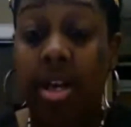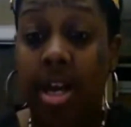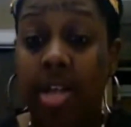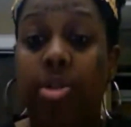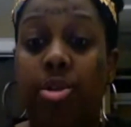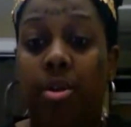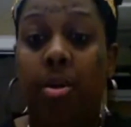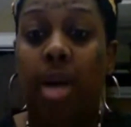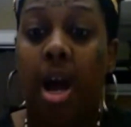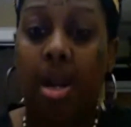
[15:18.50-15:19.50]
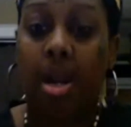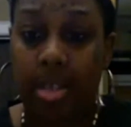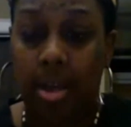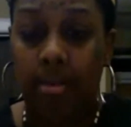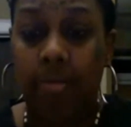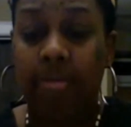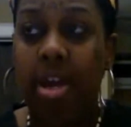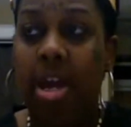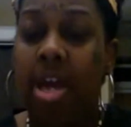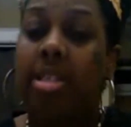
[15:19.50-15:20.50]
into your goddess self
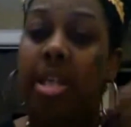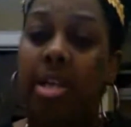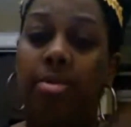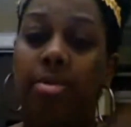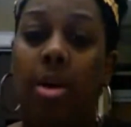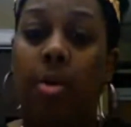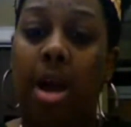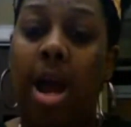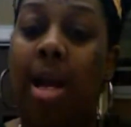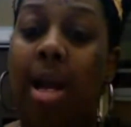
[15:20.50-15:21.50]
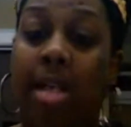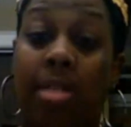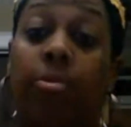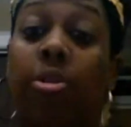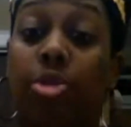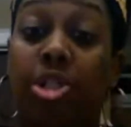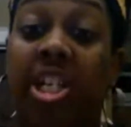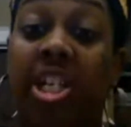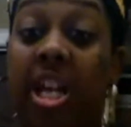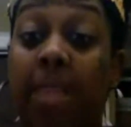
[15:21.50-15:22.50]
and say, you know what, I got some real
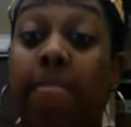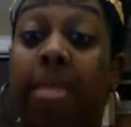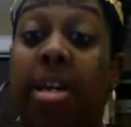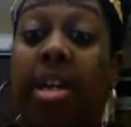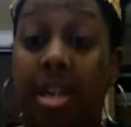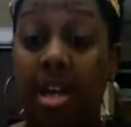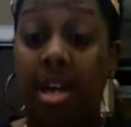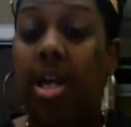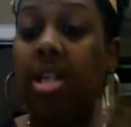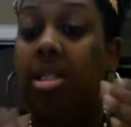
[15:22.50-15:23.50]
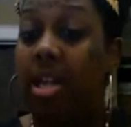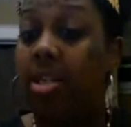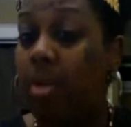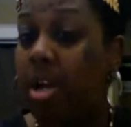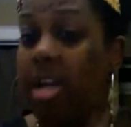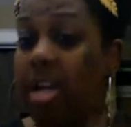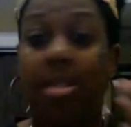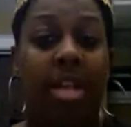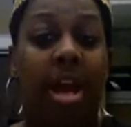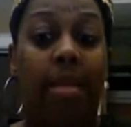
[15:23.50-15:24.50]
shit in me. Because guess what? It's
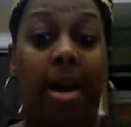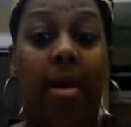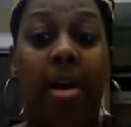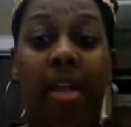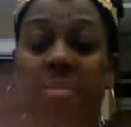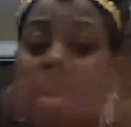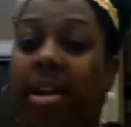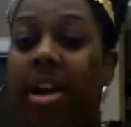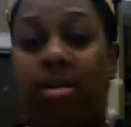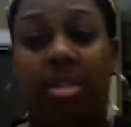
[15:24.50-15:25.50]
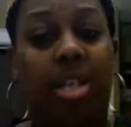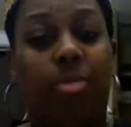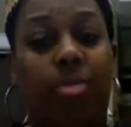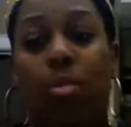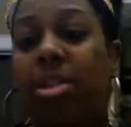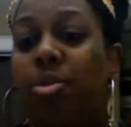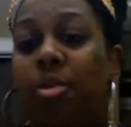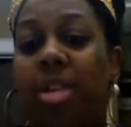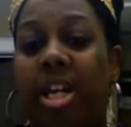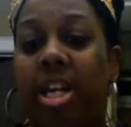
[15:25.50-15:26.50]
not about everybody else. That's what we do in
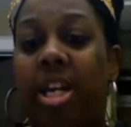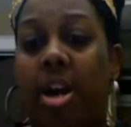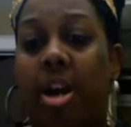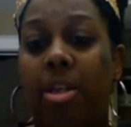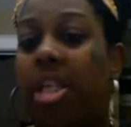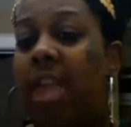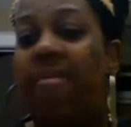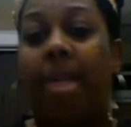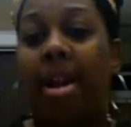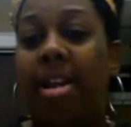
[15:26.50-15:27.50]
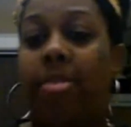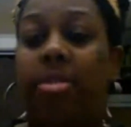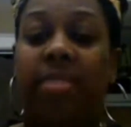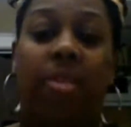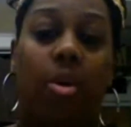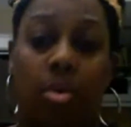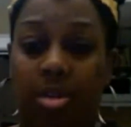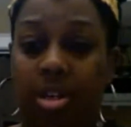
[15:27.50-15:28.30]
the ego. It's everybody else's fault.